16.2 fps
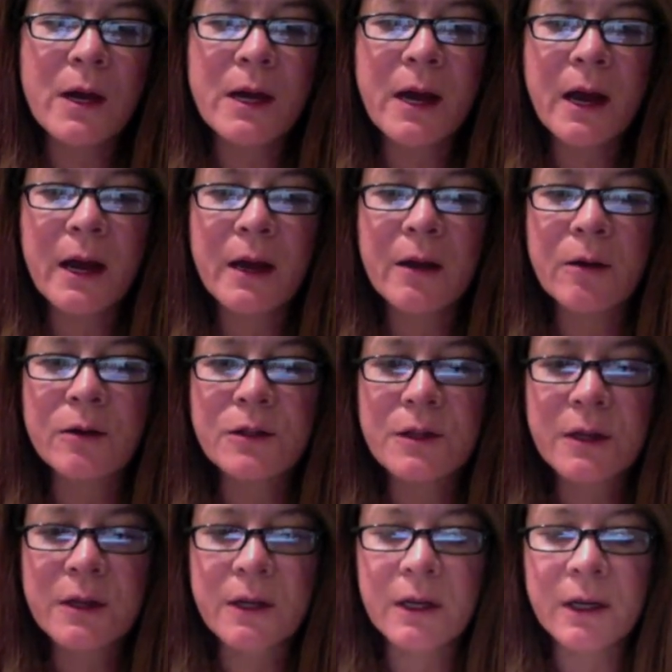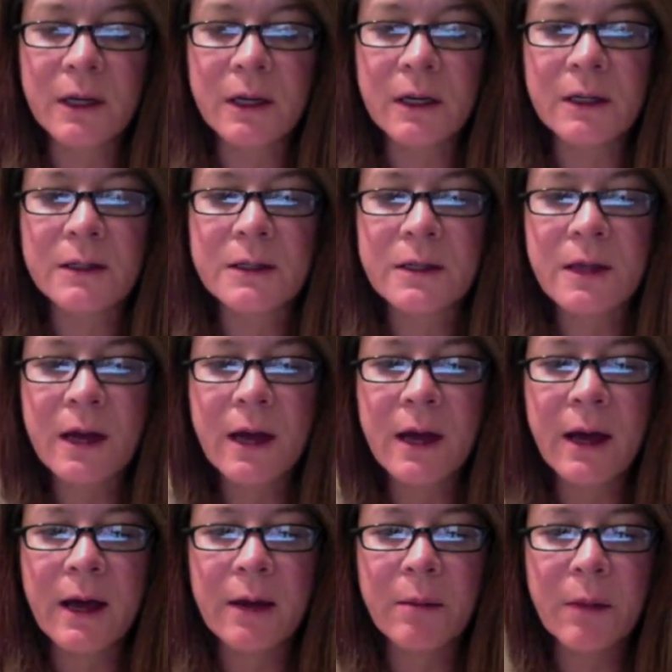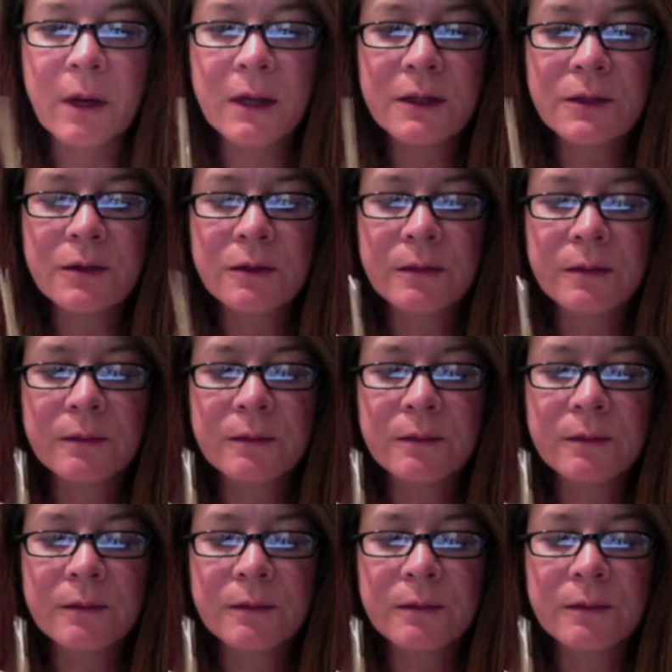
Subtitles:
hairs that can get into the atomizer.